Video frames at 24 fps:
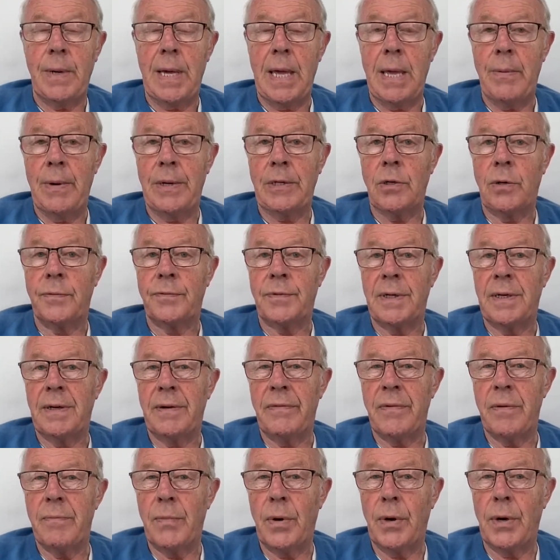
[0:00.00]
went off to
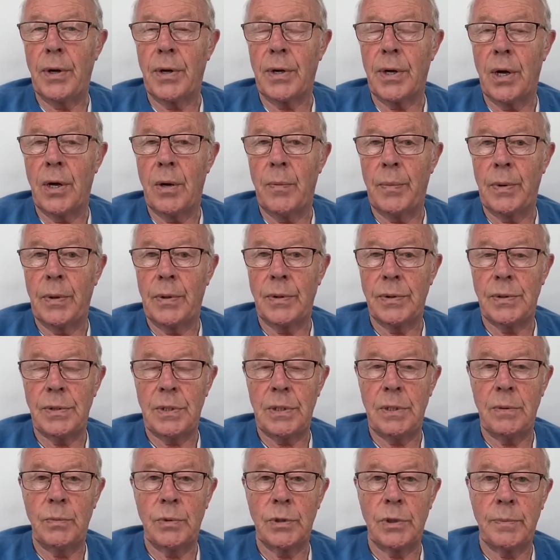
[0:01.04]
live in Monaco because he
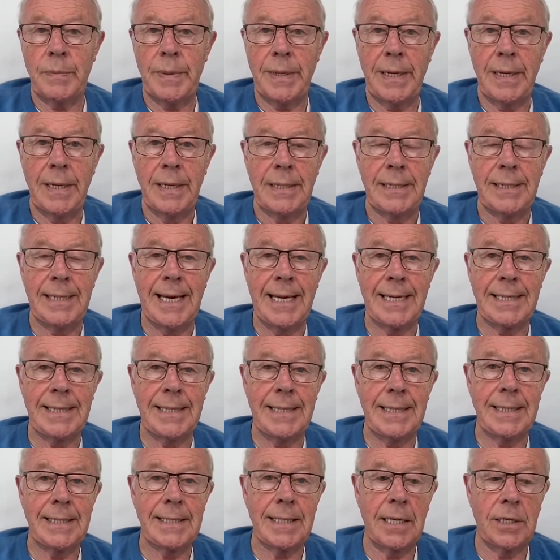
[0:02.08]
didn't want to pay tax
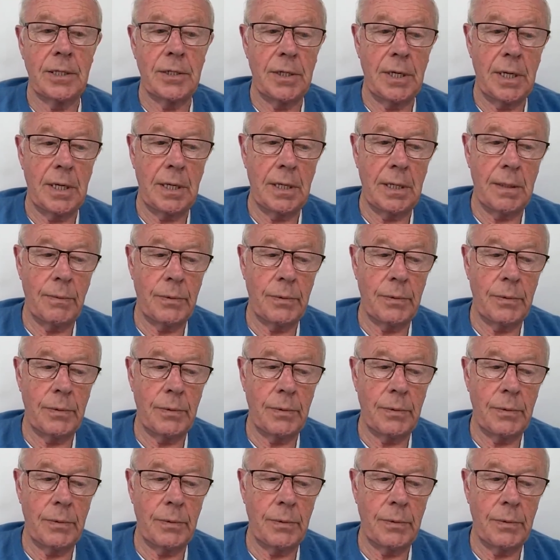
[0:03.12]
in this country.